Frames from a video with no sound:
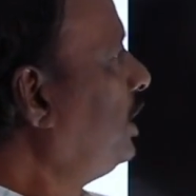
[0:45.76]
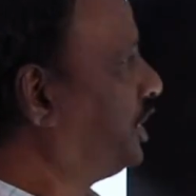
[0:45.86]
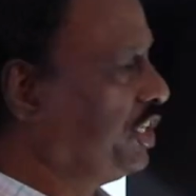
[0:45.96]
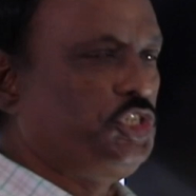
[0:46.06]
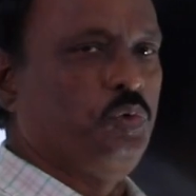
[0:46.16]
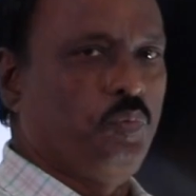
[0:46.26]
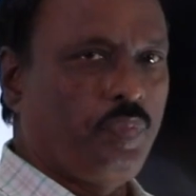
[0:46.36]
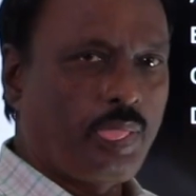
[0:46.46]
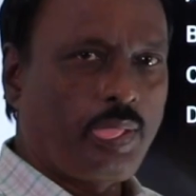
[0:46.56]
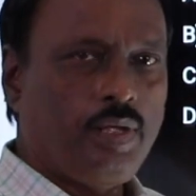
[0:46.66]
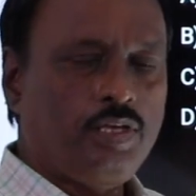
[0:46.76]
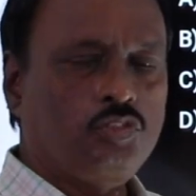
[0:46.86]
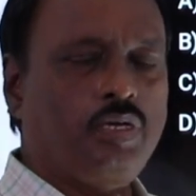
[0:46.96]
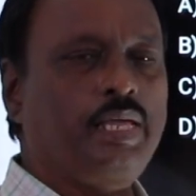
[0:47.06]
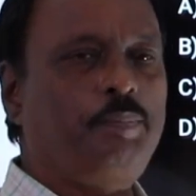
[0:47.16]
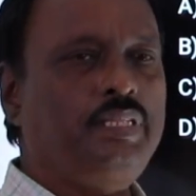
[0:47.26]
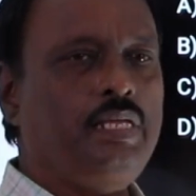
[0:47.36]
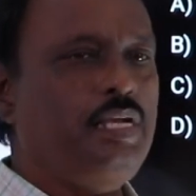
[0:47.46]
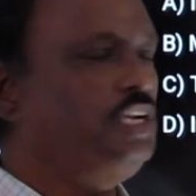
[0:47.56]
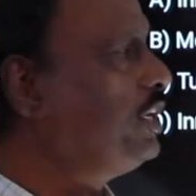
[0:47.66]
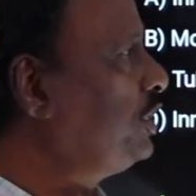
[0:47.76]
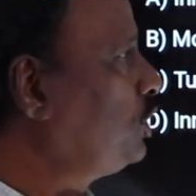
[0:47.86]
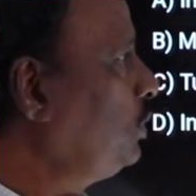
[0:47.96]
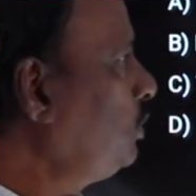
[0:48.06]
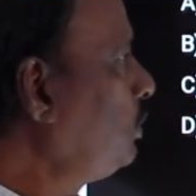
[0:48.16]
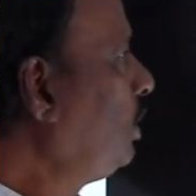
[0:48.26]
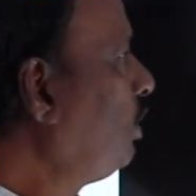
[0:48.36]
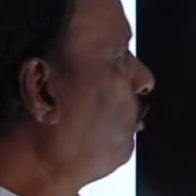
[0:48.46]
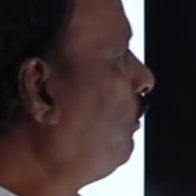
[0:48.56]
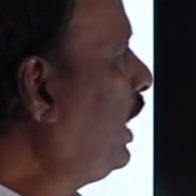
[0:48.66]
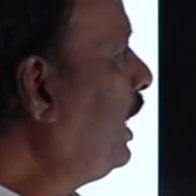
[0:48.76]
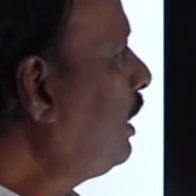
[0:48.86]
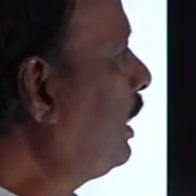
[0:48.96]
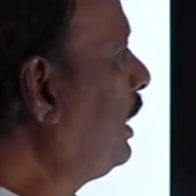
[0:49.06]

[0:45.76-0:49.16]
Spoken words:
tissue. So epithelial tissue, where